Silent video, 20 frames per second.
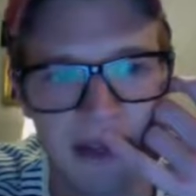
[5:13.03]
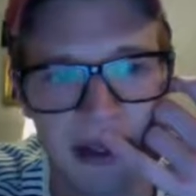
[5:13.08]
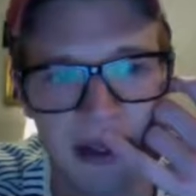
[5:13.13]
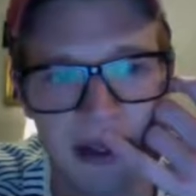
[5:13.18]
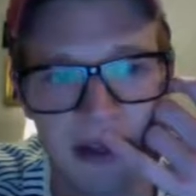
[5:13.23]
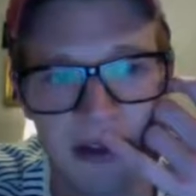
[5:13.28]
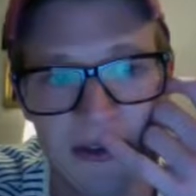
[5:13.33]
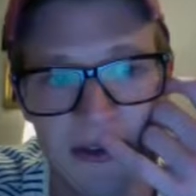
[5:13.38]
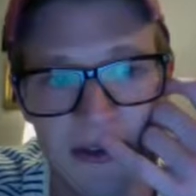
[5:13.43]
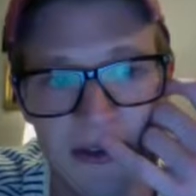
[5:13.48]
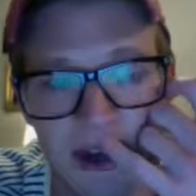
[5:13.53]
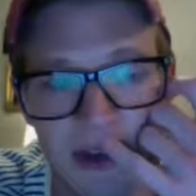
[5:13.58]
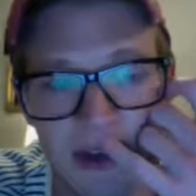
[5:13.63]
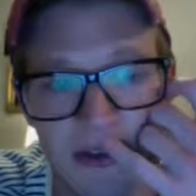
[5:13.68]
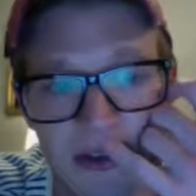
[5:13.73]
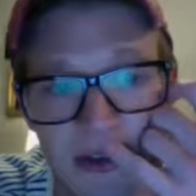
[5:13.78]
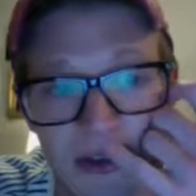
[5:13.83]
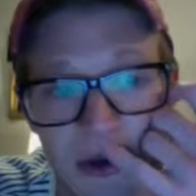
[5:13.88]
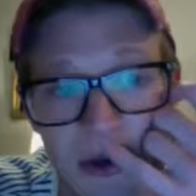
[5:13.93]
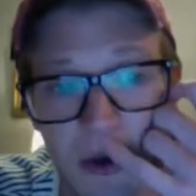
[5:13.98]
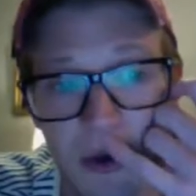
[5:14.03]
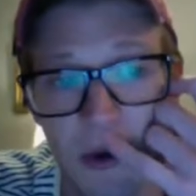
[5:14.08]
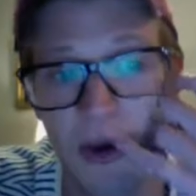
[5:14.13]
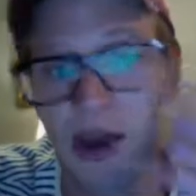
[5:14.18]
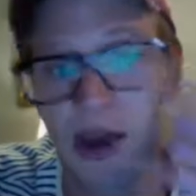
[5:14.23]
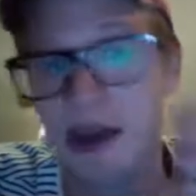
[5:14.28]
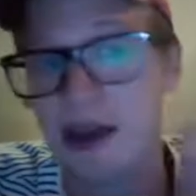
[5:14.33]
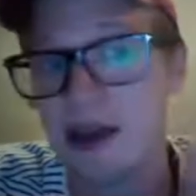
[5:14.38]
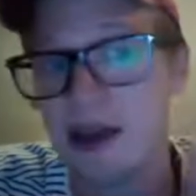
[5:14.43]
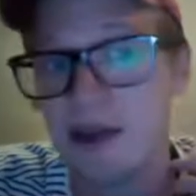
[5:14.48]
And there's also
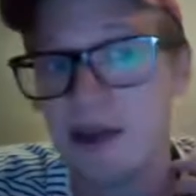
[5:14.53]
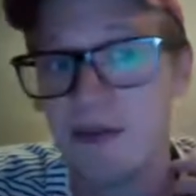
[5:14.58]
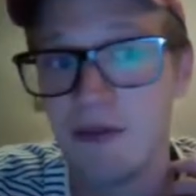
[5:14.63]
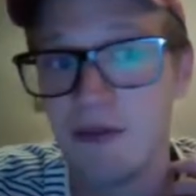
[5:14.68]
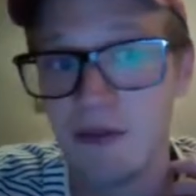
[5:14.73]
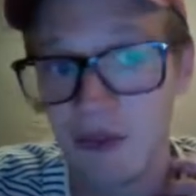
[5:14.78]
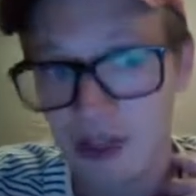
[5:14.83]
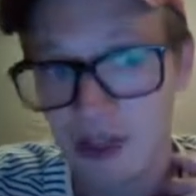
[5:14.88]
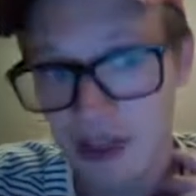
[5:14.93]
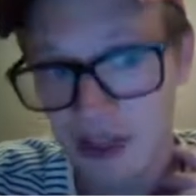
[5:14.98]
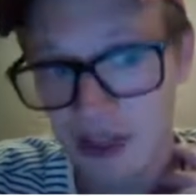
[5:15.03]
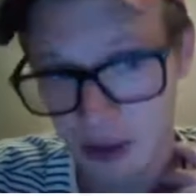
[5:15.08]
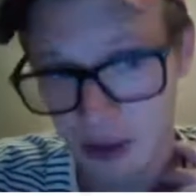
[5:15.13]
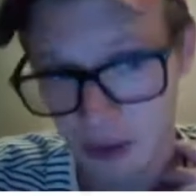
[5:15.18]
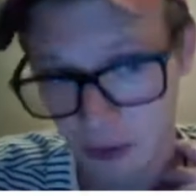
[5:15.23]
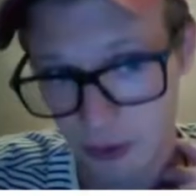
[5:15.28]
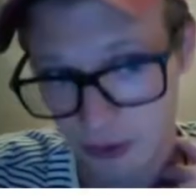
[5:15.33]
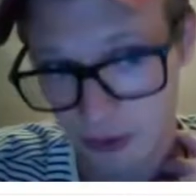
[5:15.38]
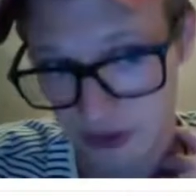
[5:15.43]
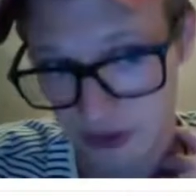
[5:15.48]
a videos